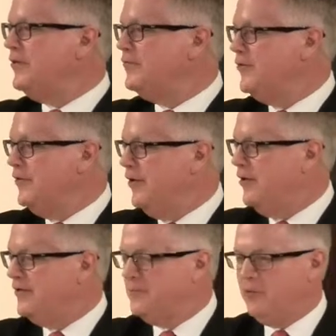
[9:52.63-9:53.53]
at
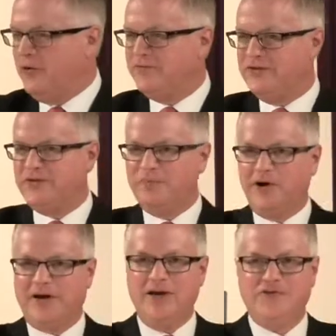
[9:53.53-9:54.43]
Livorno at the point of
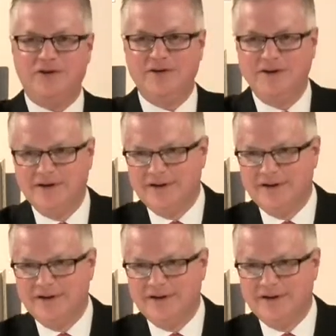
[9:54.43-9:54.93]
disembarkation?